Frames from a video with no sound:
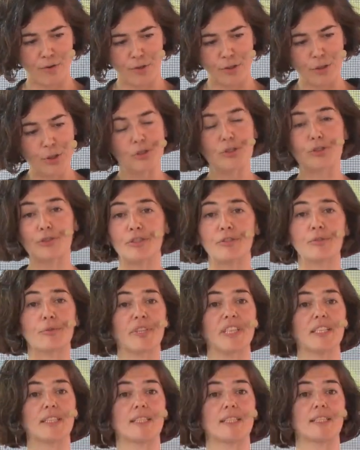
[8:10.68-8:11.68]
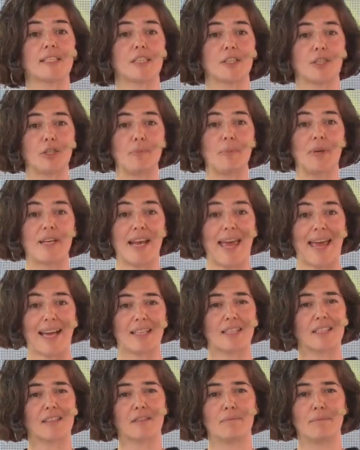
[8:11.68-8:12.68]
nutrient-rich human
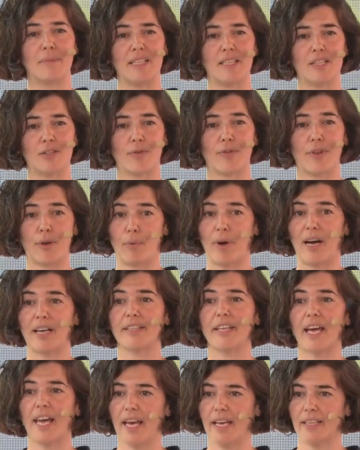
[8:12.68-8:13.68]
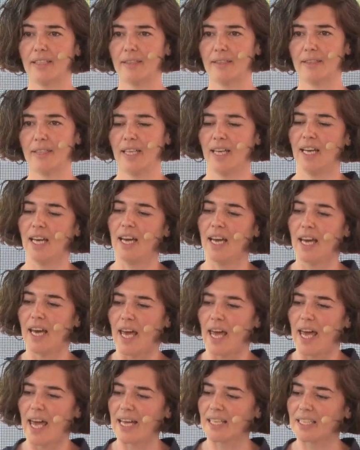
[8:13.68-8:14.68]
excrements on the one hand,
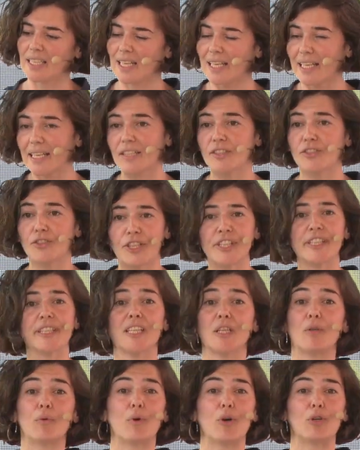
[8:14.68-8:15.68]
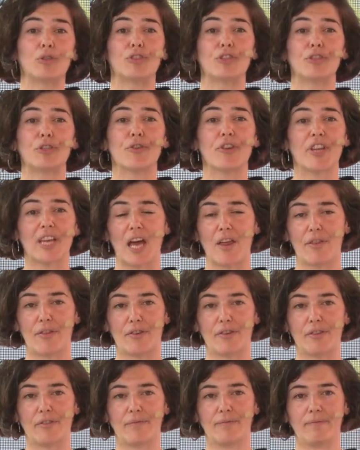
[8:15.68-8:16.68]
and clean drinking water on the
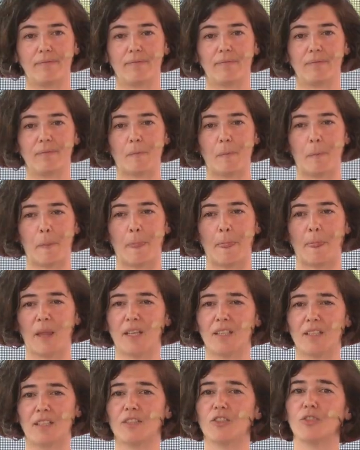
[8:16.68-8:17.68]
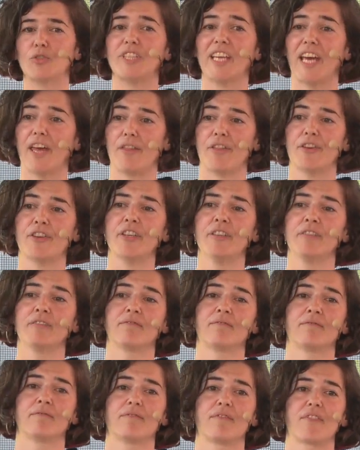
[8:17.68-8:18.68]
other. Together,
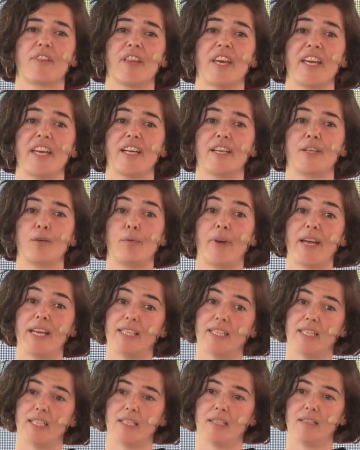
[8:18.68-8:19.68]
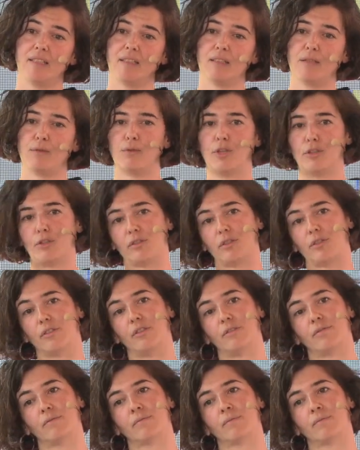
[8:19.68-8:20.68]
they are wastewater.